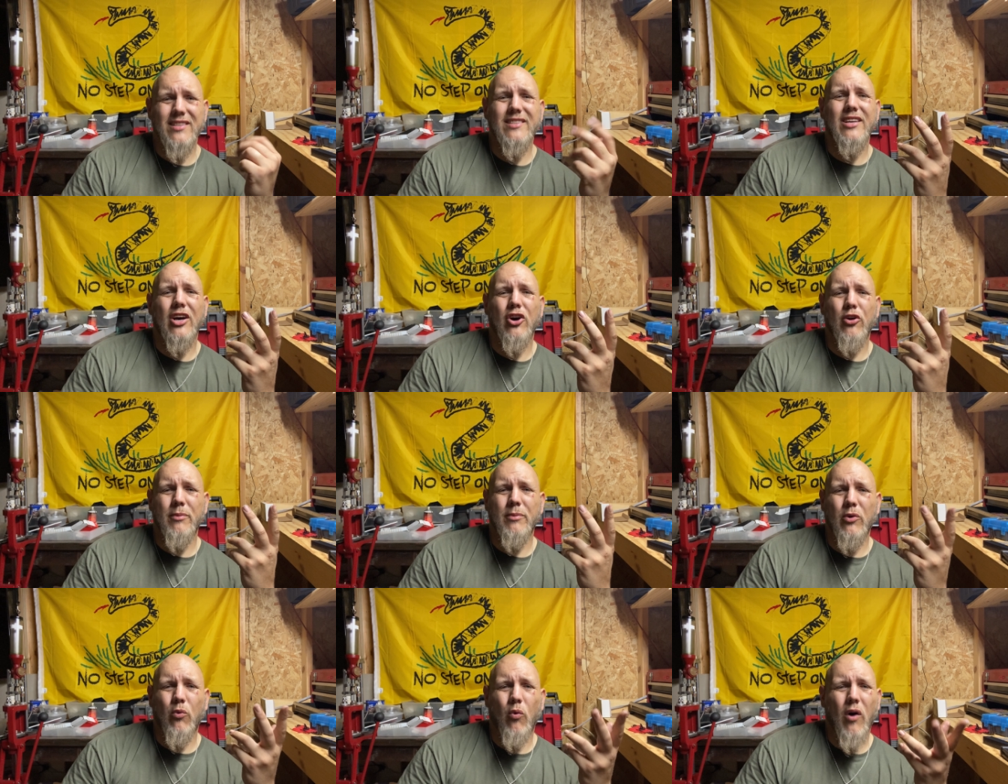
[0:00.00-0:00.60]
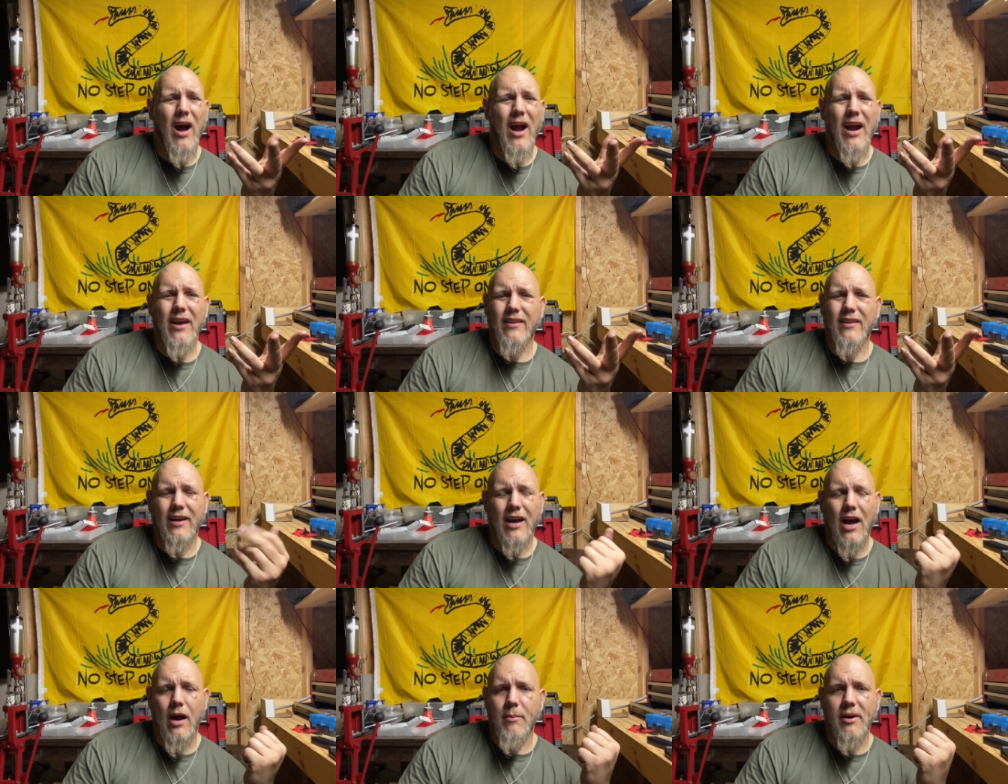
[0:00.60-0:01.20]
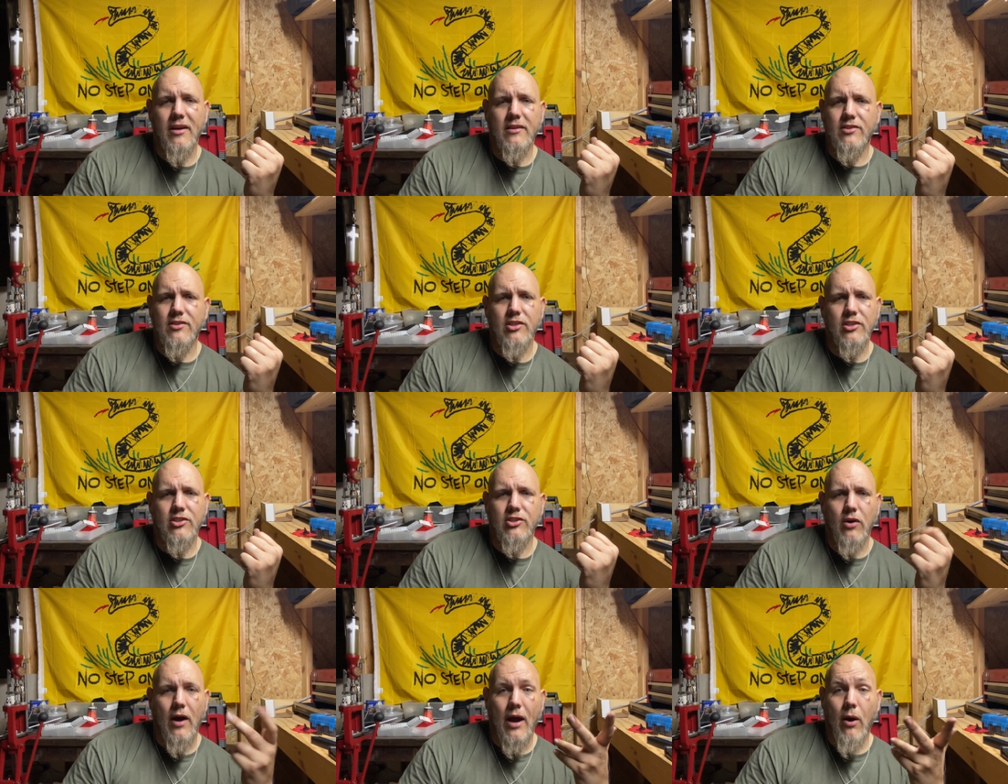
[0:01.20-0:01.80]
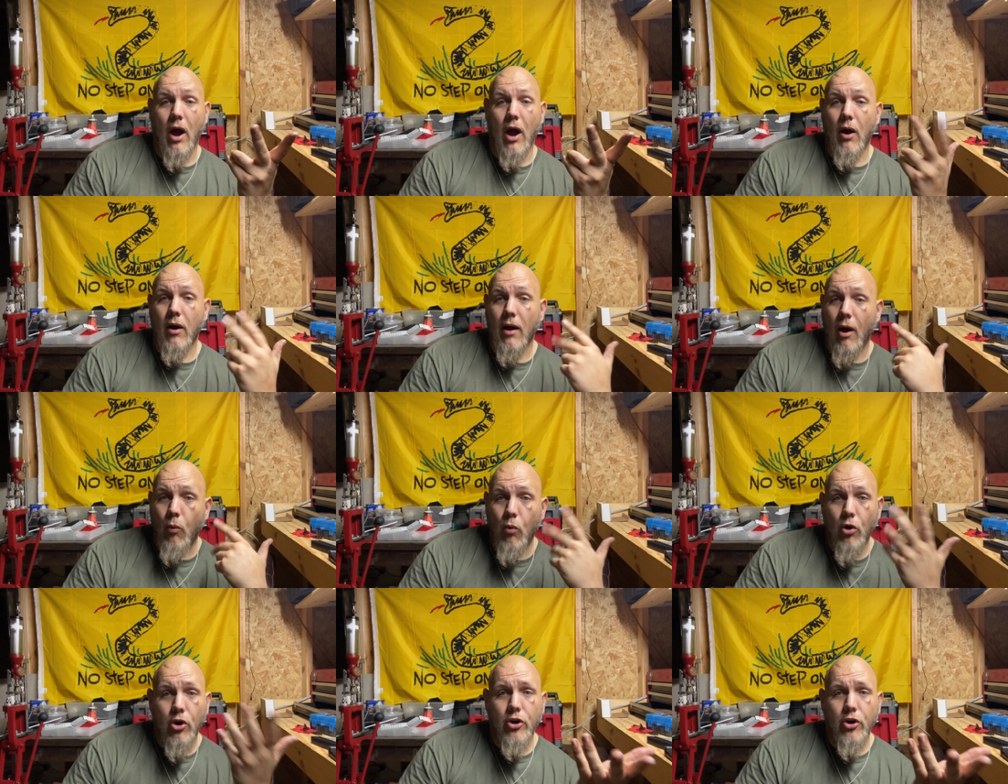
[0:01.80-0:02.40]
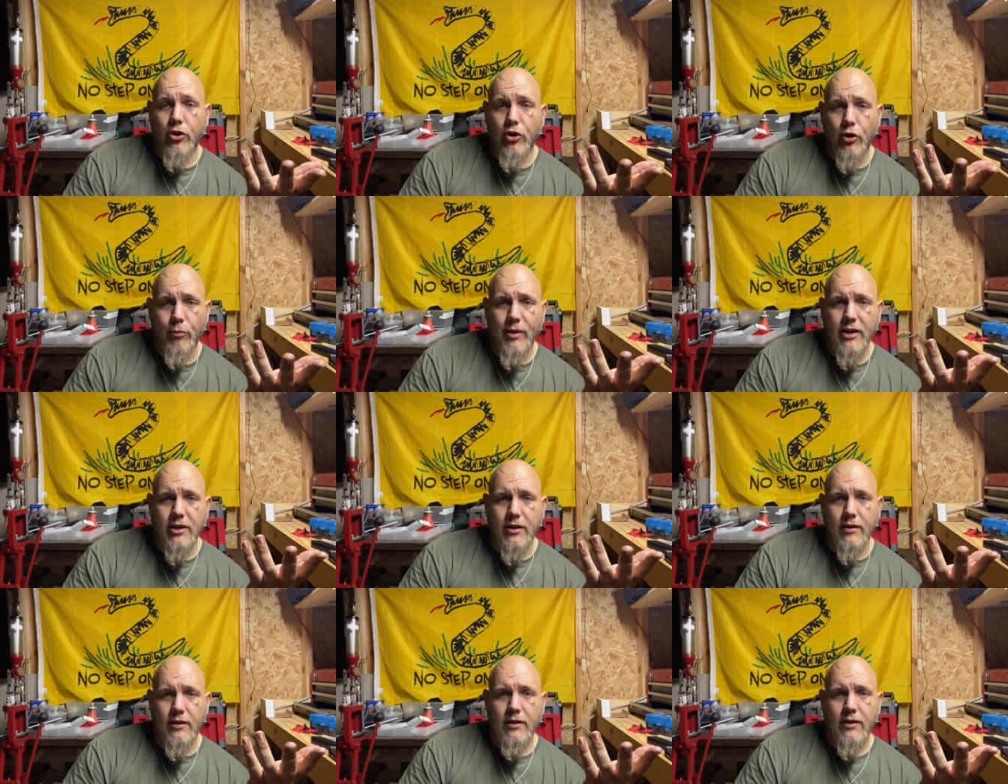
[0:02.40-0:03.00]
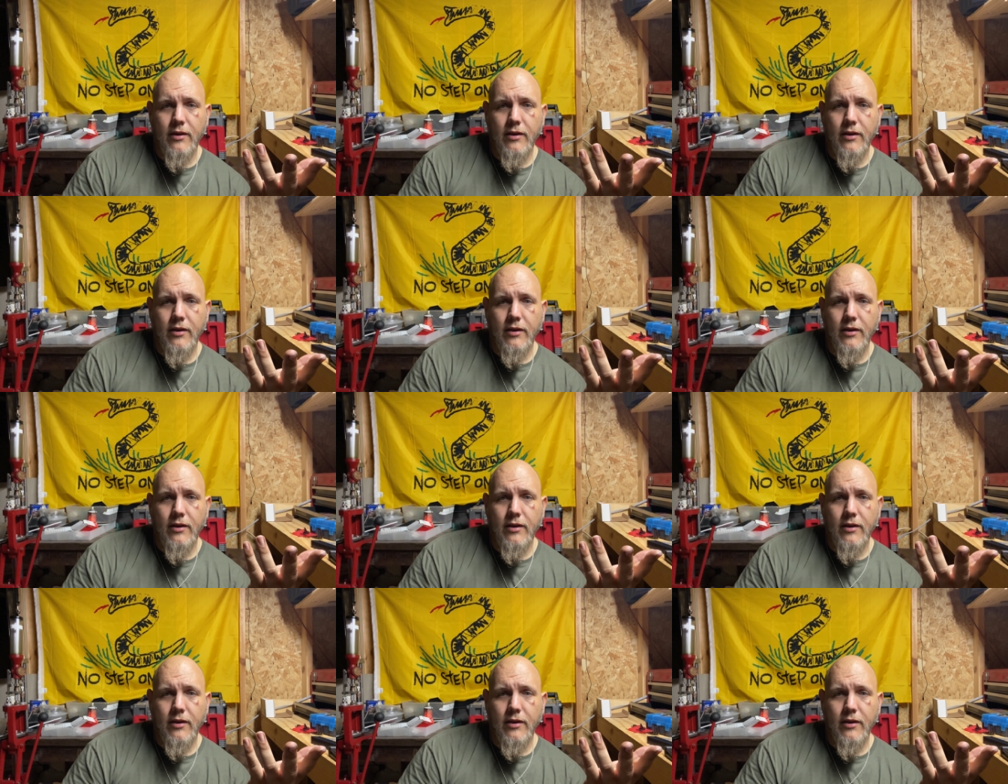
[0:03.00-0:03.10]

tell me why in the comments, just so I, I, I want to know your opinion.